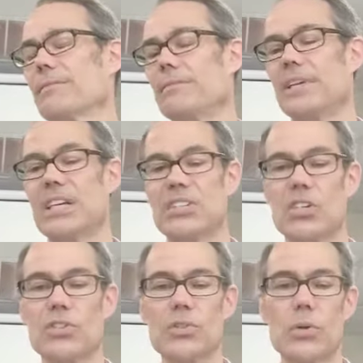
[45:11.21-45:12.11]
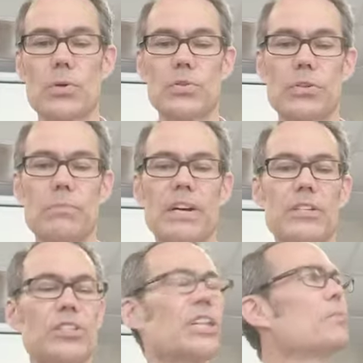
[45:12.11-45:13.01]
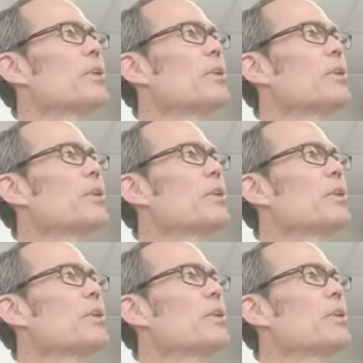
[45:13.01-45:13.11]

because our souls are in better shape.